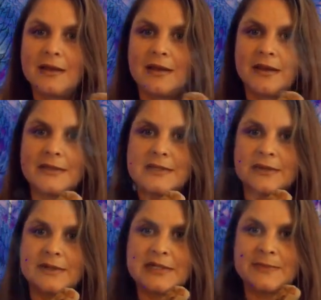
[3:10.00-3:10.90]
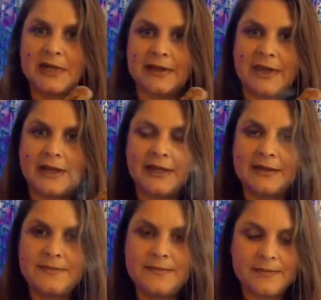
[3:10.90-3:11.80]
And so we're just bringing that
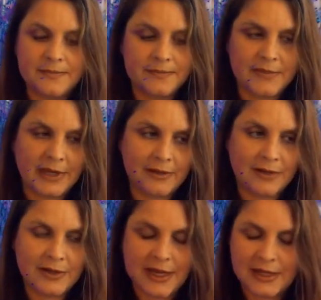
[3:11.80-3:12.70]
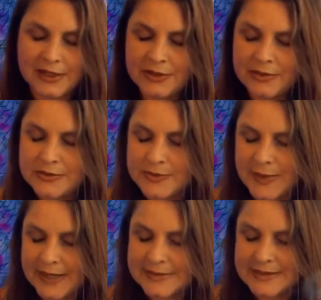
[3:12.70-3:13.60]
in. I learned how to use
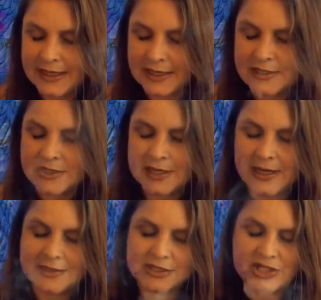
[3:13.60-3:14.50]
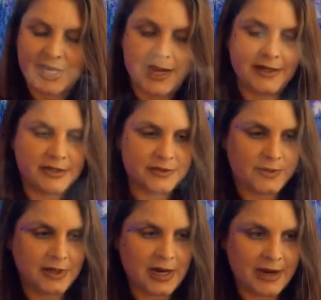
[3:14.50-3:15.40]
white sage as a child,
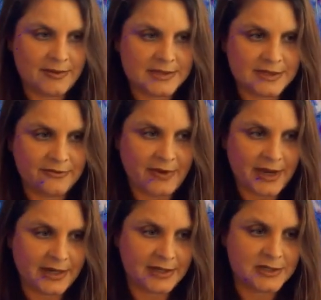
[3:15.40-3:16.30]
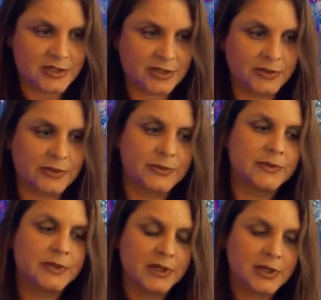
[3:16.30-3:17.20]
where I was invited to
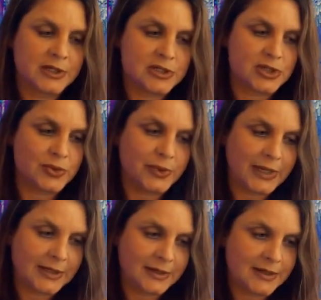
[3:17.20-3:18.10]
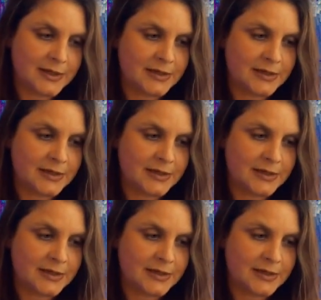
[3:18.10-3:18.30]
join